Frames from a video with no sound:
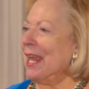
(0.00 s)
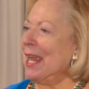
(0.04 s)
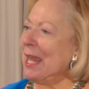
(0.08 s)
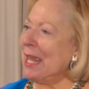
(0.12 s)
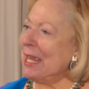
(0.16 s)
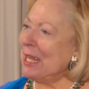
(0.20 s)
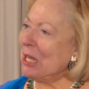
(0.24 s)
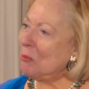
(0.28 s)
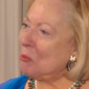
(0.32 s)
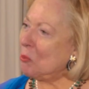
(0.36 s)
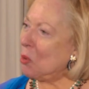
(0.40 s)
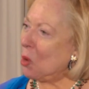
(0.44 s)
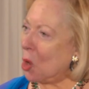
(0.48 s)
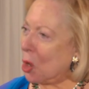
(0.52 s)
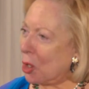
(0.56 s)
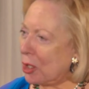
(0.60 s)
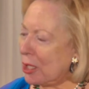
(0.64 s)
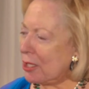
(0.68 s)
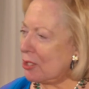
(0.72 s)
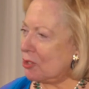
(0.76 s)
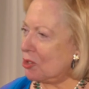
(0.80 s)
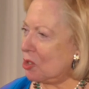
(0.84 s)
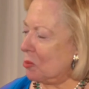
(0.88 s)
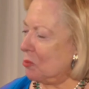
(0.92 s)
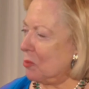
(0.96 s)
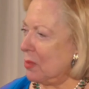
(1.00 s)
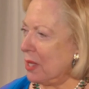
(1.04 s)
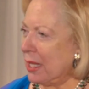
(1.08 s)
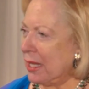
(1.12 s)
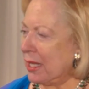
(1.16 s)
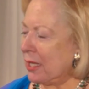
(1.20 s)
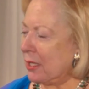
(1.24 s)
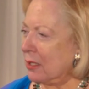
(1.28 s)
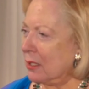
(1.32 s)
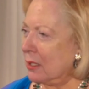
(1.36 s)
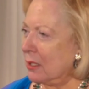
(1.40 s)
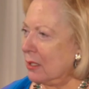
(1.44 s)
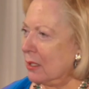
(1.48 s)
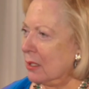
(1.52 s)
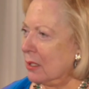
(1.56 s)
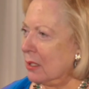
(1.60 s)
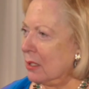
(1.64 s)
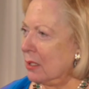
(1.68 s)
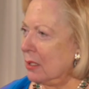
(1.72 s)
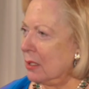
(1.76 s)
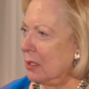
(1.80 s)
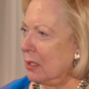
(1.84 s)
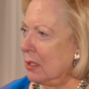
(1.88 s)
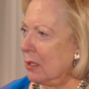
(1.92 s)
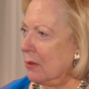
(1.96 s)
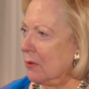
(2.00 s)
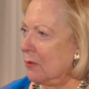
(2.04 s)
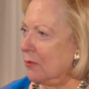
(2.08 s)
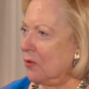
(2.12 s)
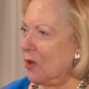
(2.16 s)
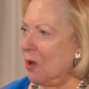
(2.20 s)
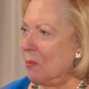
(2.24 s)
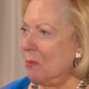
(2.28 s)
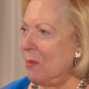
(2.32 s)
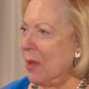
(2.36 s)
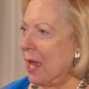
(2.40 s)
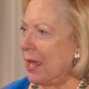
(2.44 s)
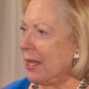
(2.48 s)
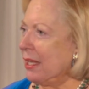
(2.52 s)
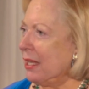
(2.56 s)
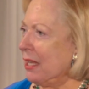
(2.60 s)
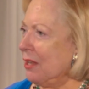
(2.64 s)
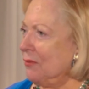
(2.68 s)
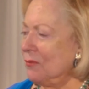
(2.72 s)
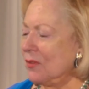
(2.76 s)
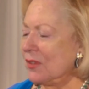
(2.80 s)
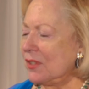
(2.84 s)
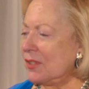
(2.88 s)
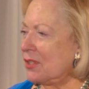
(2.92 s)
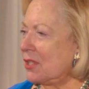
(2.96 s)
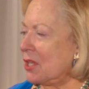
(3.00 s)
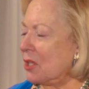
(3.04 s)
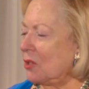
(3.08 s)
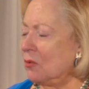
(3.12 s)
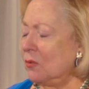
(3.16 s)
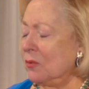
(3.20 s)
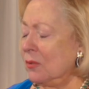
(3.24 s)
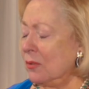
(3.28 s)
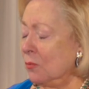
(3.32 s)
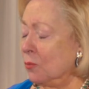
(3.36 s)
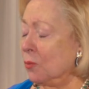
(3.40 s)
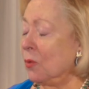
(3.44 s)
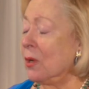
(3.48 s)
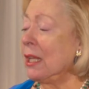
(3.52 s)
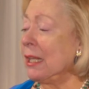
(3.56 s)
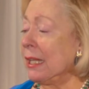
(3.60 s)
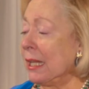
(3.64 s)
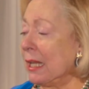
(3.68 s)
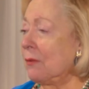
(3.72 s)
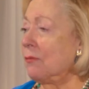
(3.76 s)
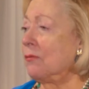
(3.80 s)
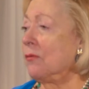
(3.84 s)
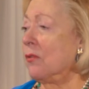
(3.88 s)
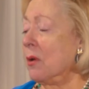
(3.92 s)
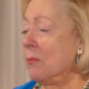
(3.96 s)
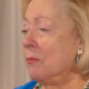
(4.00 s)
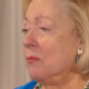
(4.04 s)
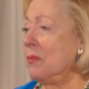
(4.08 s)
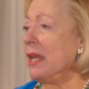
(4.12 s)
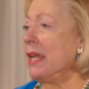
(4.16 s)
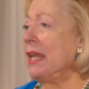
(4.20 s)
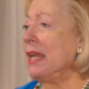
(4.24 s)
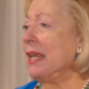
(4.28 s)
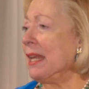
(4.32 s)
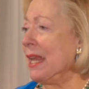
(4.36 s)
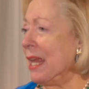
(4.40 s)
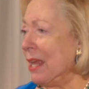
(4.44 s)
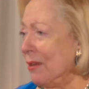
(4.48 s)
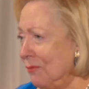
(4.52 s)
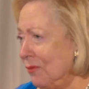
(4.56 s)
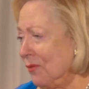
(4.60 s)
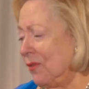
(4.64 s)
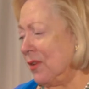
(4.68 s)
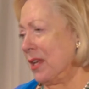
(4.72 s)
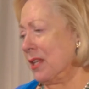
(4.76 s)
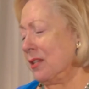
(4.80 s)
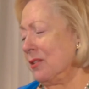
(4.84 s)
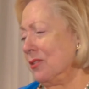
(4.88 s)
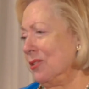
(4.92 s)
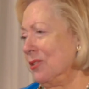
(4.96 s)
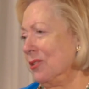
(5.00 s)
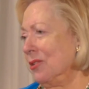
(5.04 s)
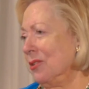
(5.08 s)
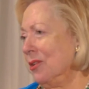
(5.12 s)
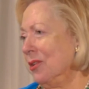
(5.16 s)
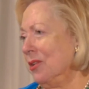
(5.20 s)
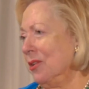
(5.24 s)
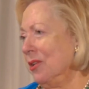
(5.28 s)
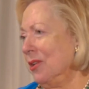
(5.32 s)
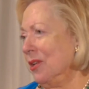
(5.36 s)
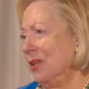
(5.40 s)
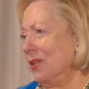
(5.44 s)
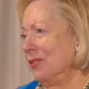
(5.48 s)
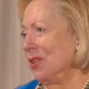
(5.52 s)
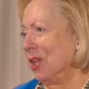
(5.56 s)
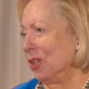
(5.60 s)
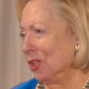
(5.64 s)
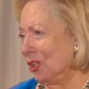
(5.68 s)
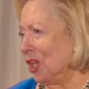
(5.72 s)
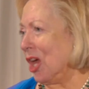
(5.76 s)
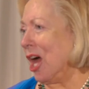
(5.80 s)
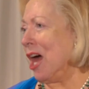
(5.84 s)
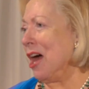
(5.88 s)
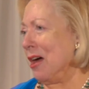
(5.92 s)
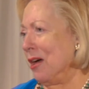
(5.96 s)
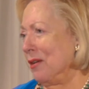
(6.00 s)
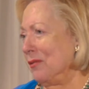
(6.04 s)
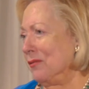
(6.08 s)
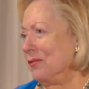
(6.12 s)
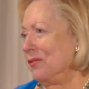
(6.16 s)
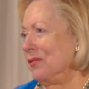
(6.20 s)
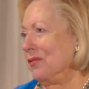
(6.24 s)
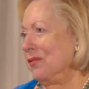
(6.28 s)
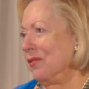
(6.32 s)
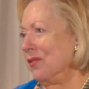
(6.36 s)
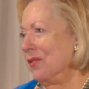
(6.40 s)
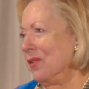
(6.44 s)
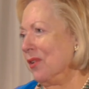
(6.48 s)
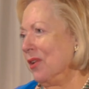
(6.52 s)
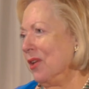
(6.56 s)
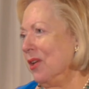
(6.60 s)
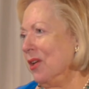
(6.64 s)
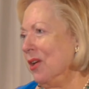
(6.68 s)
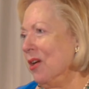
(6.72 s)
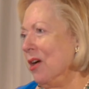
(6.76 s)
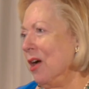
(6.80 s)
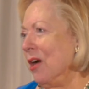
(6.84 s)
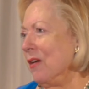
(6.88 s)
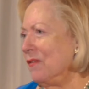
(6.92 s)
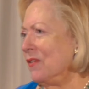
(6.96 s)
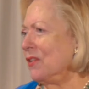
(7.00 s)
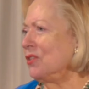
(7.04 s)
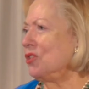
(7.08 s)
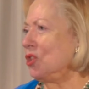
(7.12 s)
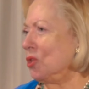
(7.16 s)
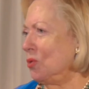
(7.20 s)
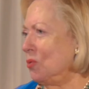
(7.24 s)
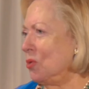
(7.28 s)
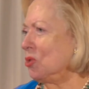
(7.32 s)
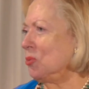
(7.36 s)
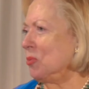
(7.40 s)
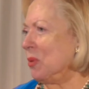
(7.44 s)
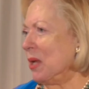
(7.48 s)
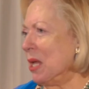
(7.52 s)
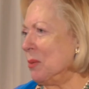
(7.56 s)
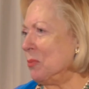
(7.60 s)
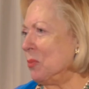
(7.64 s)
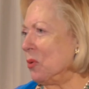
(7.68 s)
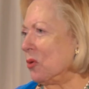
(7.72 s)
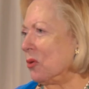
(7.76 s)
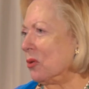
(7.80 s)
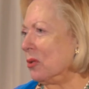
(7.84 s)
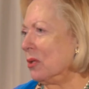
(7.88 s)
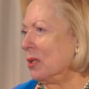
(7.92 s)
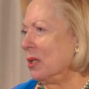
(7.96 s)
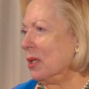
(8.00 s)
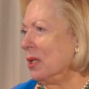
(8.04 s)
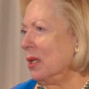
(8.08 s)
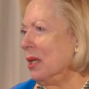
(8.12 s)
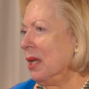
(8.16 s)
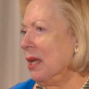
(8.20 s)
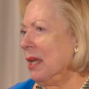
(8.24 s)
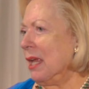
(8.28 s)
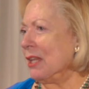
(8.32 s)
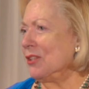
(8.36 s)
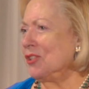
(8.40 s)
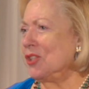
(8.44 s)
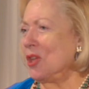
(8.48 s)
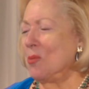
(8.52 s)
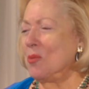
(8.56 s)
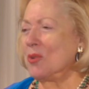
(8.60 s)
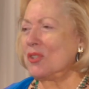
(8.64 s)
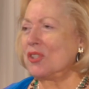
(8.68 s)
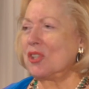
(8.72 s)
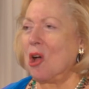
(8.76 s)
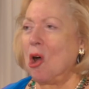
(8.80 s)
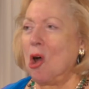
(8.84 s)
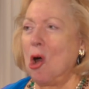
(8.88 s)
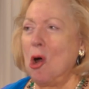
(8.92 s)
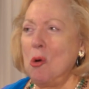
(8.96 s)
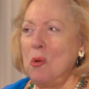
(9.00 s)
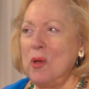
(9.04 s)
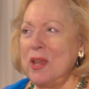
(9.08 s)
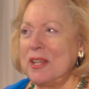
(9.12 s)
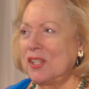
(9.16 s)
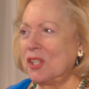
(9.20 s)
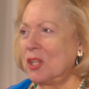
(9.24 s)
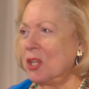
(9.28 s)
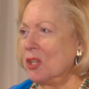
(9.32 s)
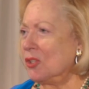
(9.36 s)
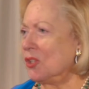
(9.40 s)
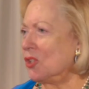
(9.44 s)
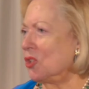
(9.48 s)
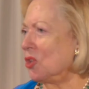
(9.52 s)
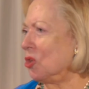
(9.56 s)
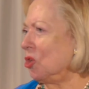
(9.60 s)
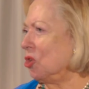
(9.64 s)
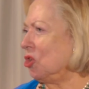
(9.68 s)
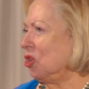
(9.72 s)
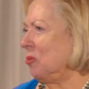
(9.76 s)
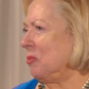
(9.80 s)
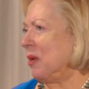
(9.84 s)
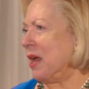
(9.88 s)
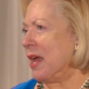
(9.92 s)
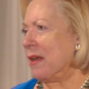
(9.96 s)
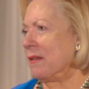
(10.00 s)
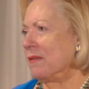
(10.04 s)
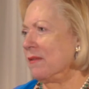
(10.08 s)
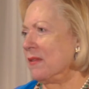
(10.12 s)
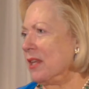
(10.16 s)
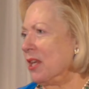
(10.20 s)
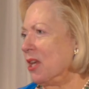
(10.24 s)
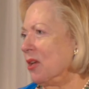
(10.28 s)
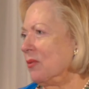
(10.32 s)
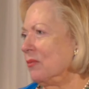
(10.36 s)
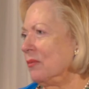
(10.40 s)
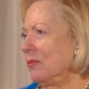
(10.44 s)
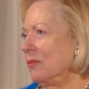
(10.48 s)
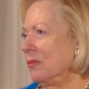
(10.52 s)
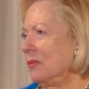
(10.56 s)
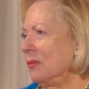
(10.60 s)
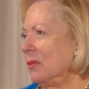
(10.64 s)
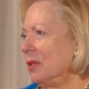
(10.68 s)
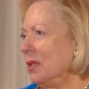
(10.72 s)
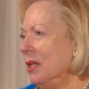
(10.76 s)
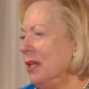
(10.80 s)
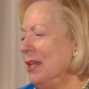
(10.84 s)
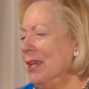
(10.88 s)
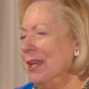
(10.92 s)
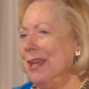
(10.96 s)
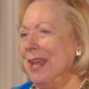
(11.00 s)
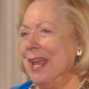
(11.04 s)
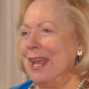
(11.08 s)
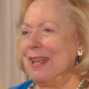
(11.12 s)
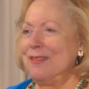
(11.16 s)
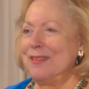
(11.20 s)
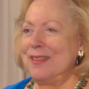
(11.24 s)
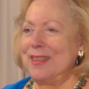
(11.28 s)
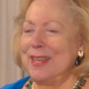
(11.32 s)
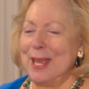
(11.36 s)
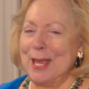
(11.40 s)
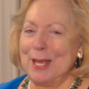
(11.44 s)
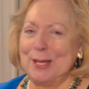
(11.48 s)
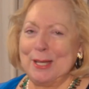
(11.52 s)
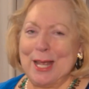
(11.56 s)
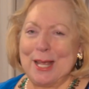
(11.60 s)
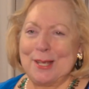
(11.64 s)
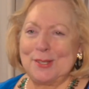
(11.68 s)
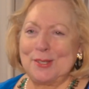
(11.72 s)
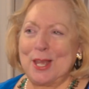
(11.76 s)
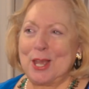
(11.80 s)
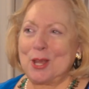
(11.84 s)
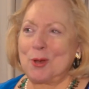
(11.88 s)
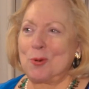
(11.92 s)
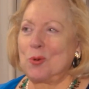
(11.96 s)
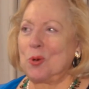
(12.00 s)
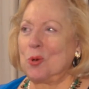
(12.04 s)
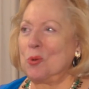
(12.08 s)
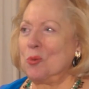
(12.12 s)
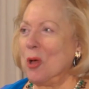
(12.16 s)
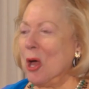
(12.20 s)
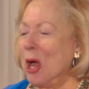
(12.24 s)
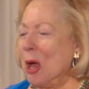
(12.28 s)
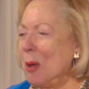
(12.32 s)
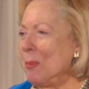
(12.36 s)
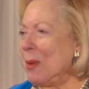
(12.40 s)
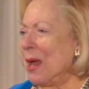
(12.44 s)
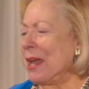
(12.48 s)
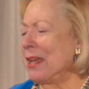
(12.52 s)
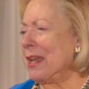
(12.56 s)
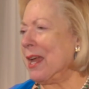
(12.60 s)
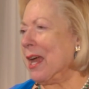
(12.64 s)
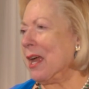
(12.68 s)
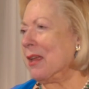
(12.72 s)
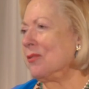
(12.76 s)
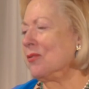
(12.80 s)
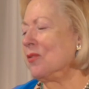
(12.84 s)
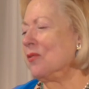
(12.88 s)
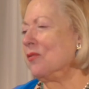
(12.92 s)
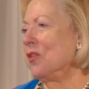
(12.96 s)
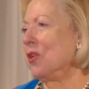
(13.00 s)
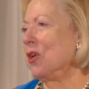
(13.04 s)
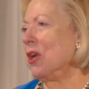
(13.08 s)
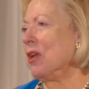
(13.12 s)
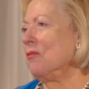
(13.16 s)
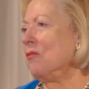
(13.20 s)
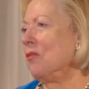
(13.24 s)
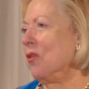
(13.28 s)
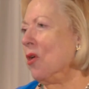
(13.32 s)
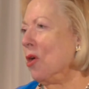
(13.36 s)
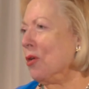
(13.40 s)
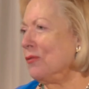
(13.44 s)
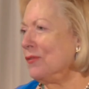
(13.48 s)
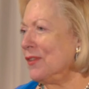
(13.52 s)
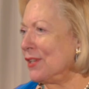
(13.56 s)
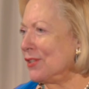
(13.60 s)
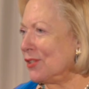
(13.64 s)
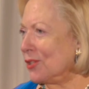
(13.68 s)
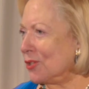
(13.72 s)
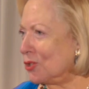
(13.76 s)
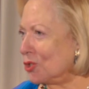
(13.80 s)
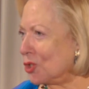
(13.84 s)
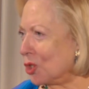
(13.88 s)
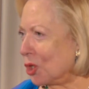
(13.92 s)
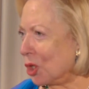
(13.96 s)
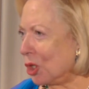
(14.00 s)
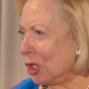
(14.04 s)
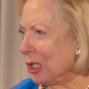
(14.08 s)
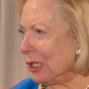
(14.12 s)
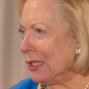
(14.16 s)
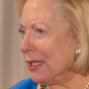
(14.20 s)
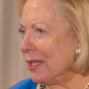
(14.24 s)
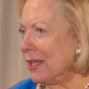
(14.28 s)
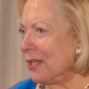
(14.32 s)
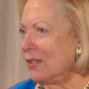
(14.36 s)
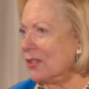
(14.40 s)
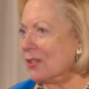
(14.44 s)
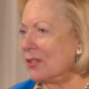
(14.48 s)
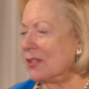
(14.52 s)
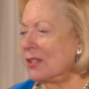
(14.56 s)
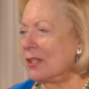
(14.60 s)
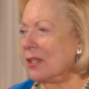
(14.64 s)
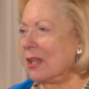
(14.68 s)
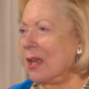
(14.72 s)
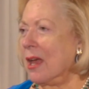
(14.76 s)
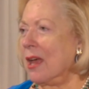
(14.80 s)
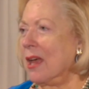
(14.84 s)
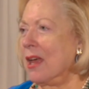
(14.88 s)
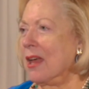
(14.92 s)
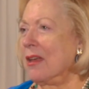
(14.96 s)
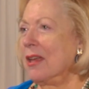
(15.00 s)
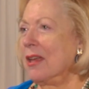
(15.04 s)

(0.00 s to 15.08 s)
he imparted to me from my infancy, really from being an infant, the love of the Jewish people. And so I was always concerned about them. And then as I grew up, I got very involved as a journalist